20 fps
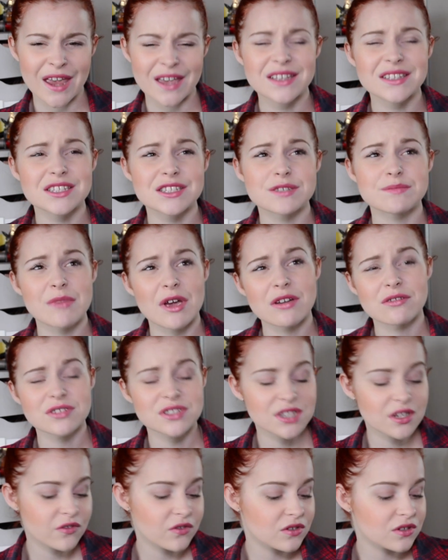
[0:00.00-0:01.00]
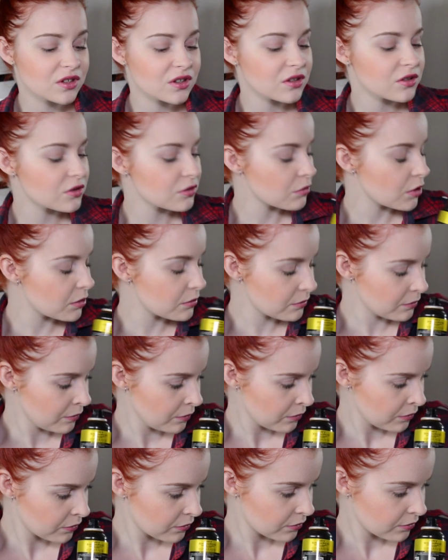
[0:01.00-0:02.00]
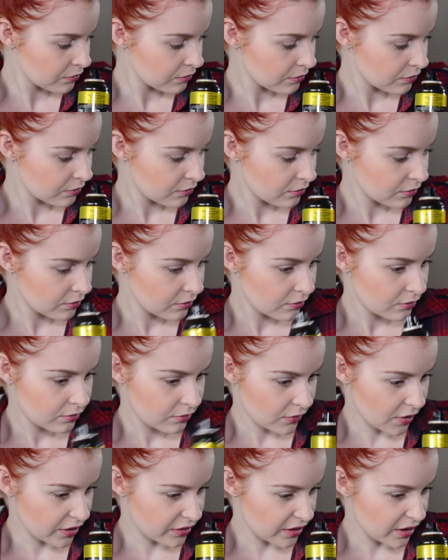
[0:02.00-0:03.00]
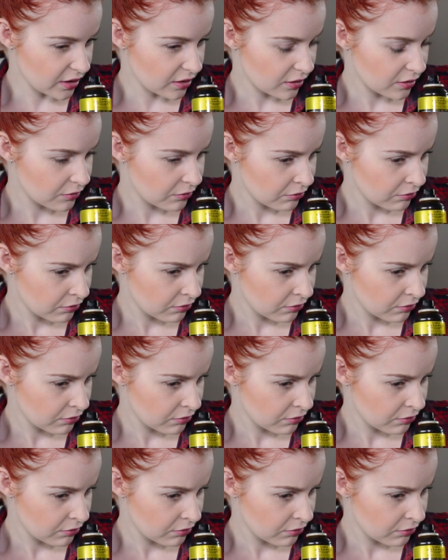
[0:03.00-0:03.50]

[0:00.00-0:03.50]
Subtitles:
It smells different to the other one, I think.